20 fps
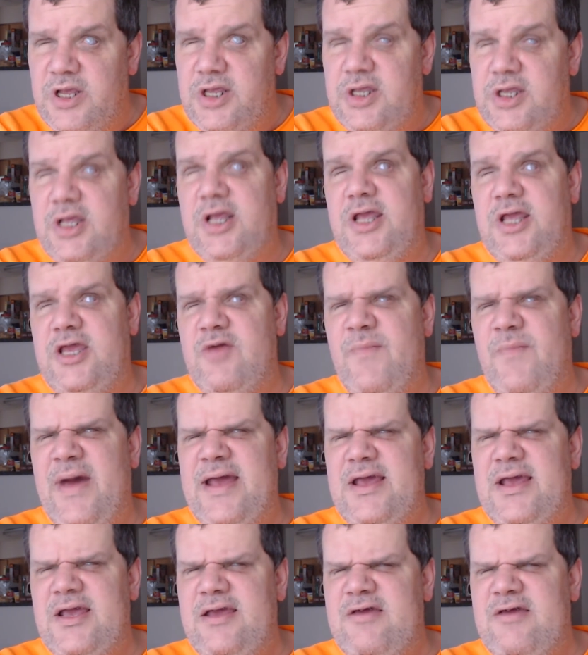
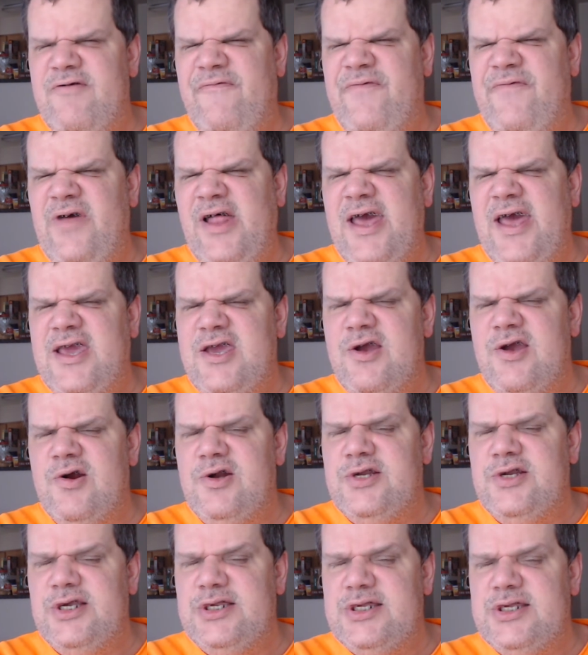you feel like you're
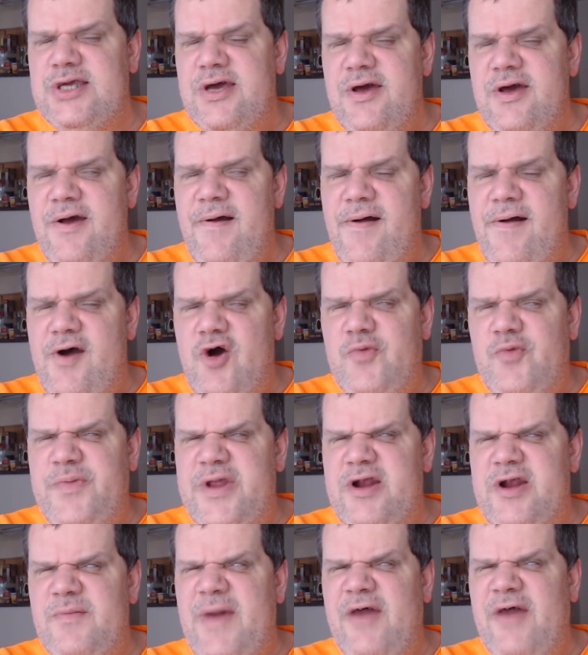just opening
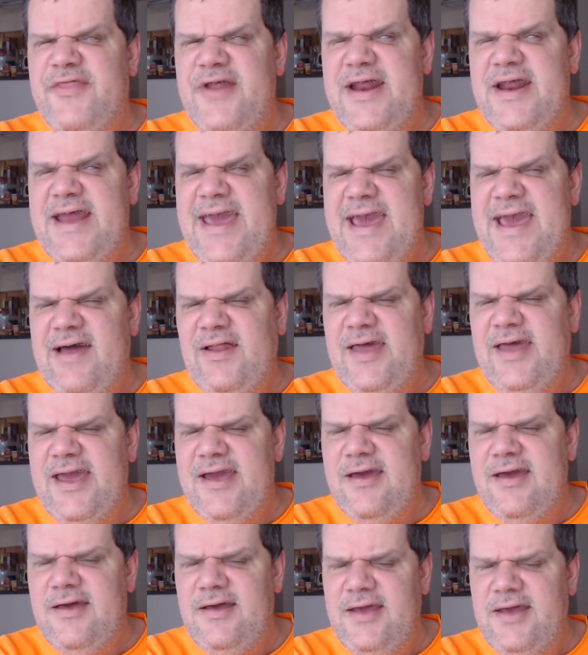your mouth and
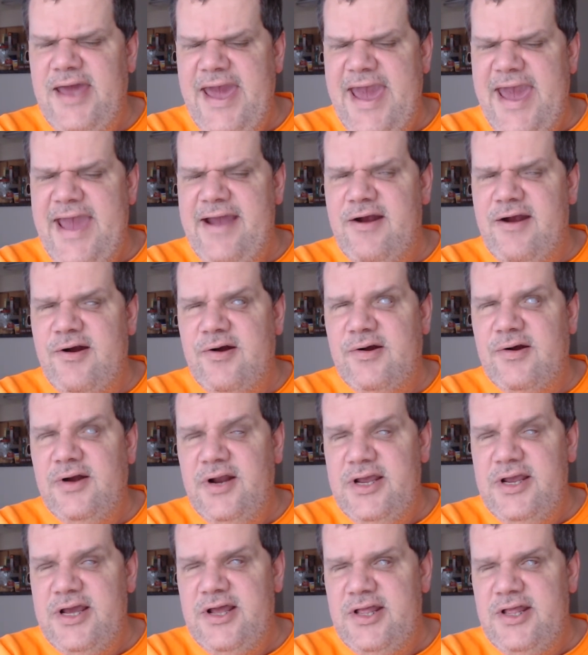inhaling air.
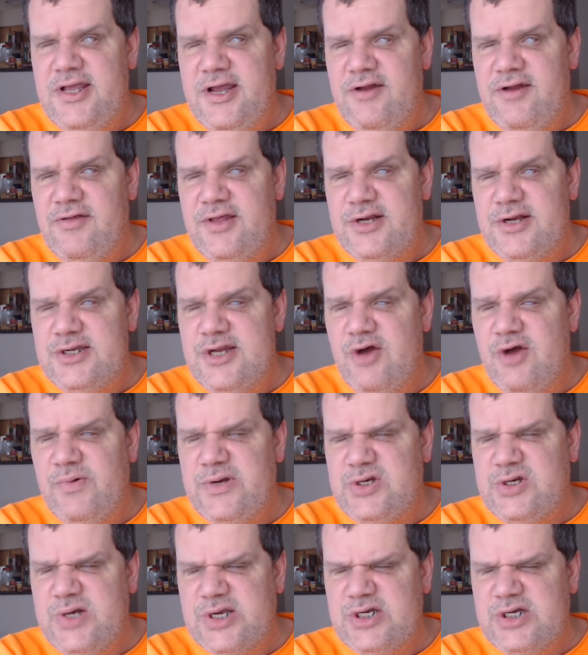You know, there's no
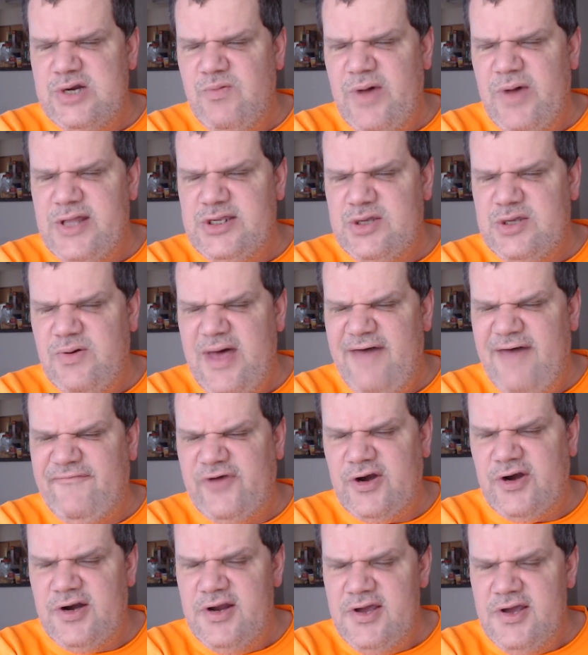restriction
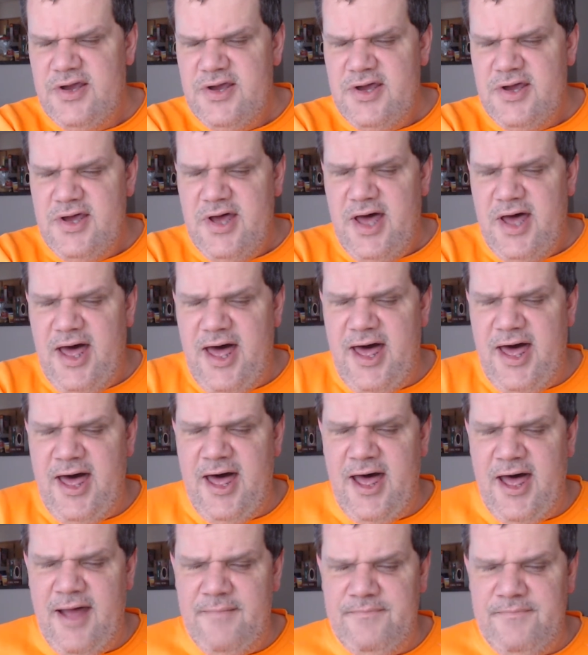whatsoever.
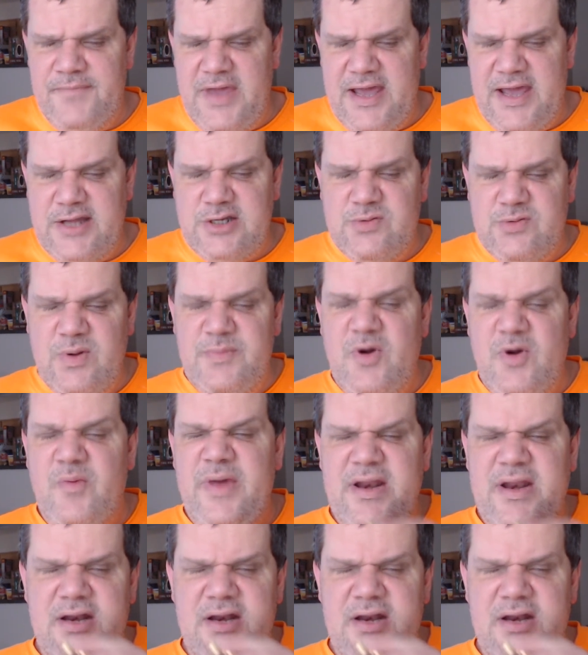Hang on just one moment.